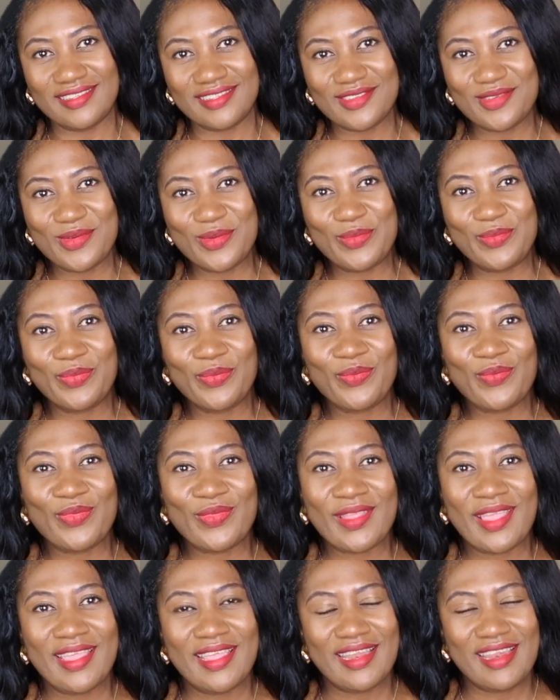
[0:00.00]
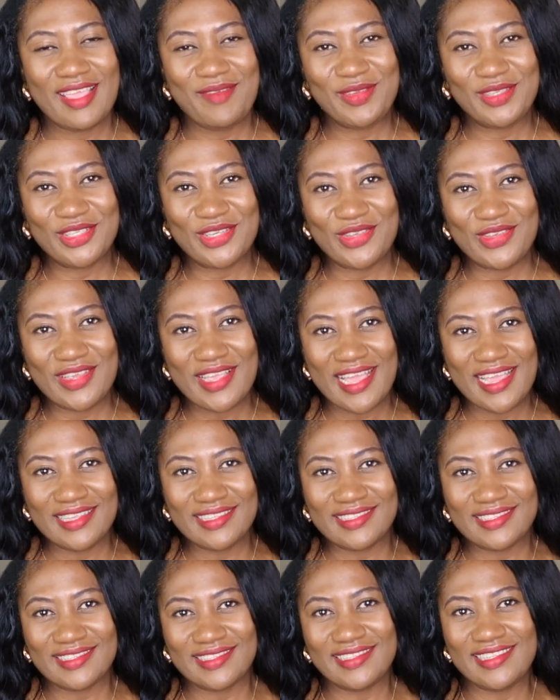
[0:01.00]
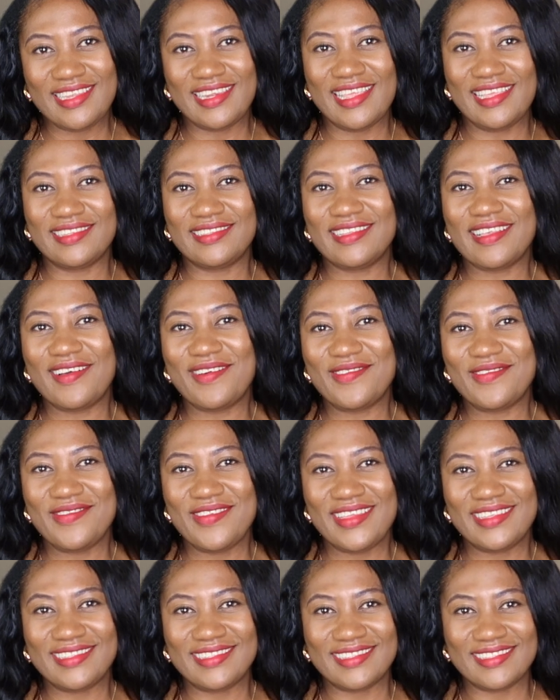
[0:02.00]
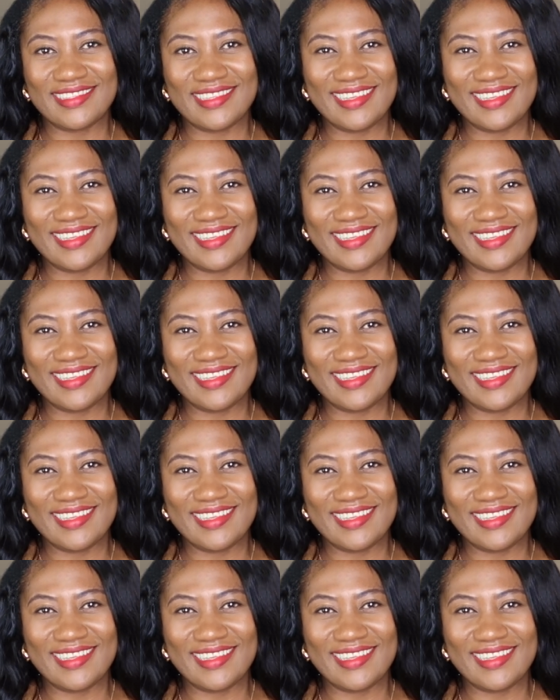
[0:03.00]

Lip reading: So let me show you guys the next outfit.